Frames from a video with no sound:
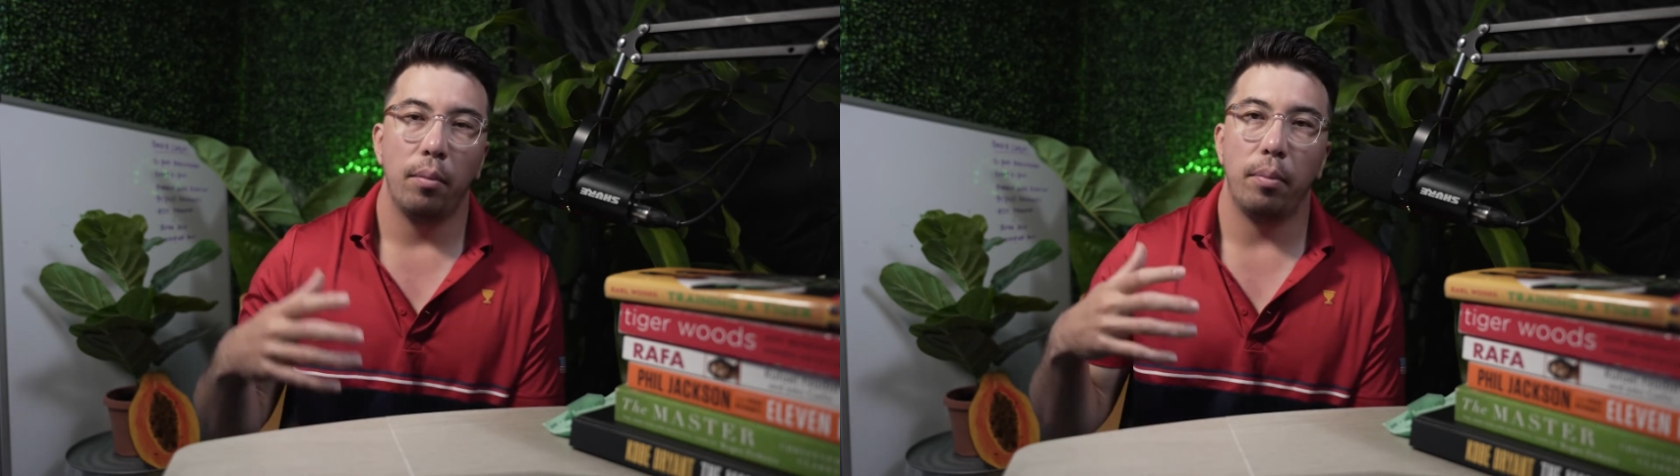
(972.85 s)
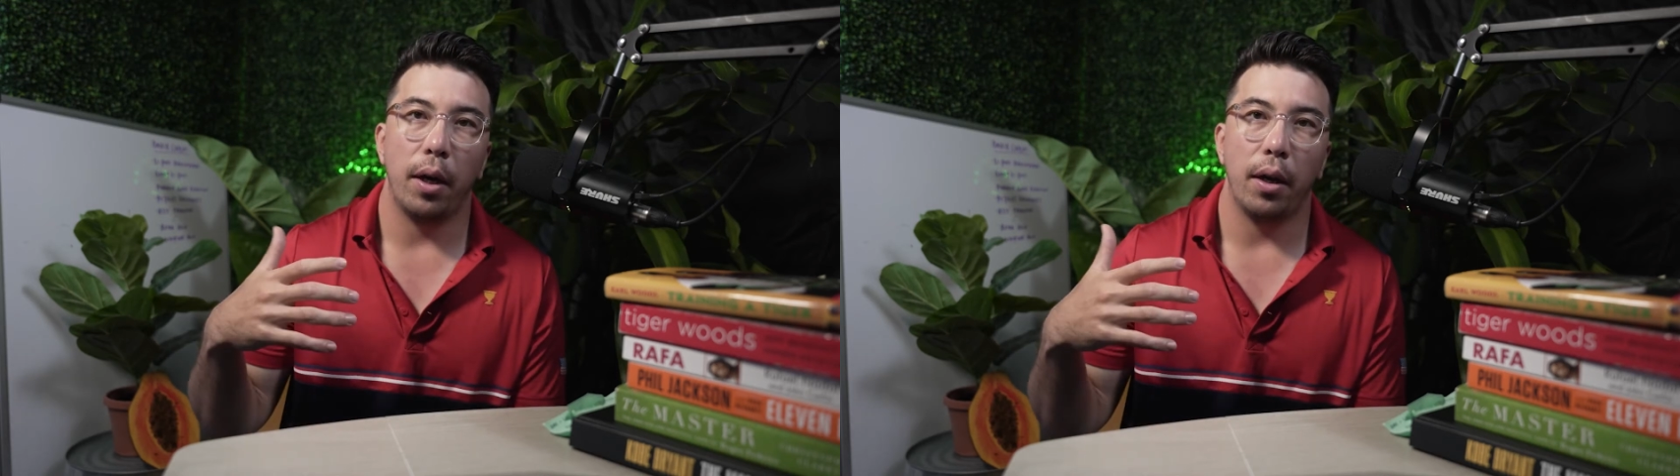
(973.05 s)

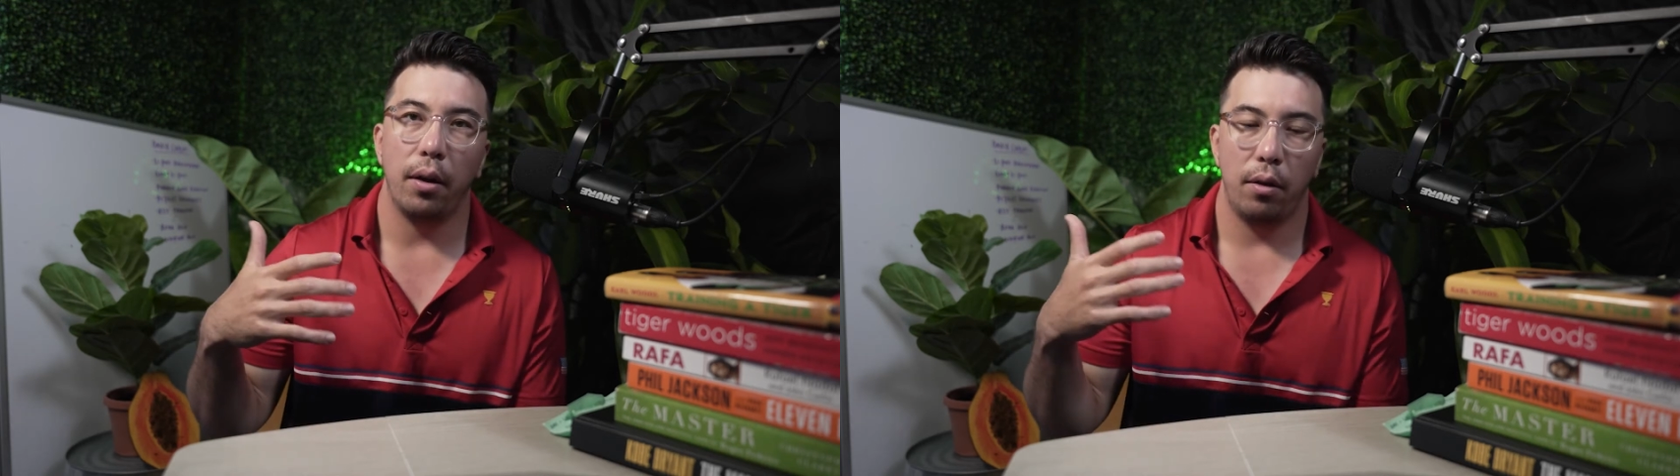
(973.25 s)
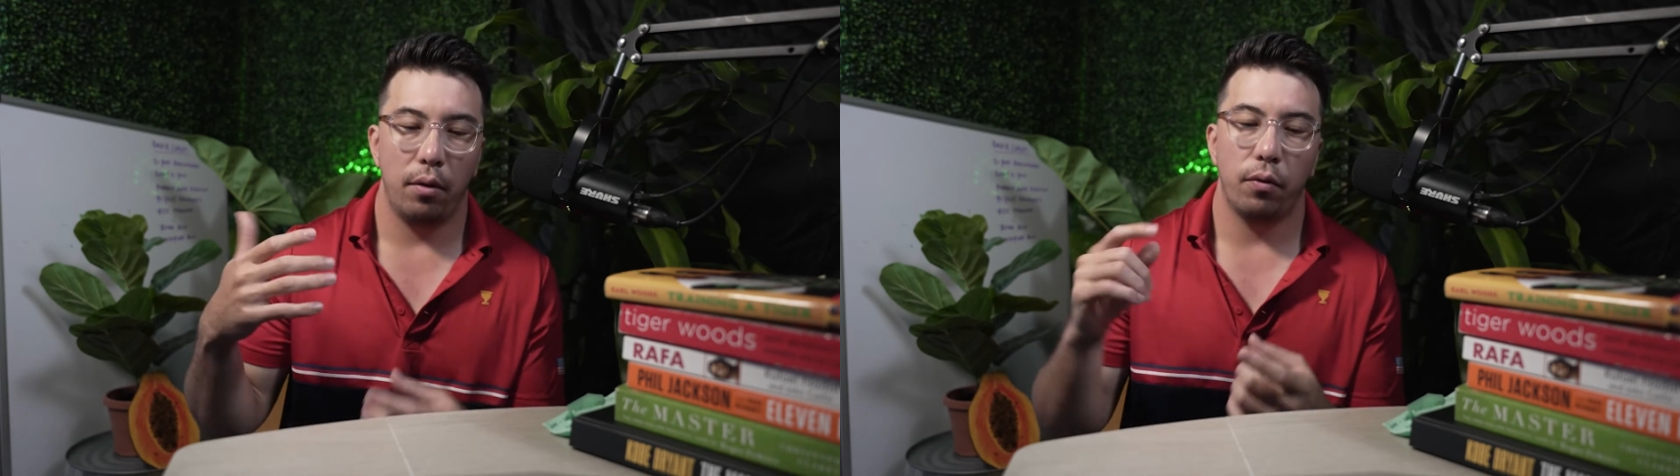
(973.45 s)
but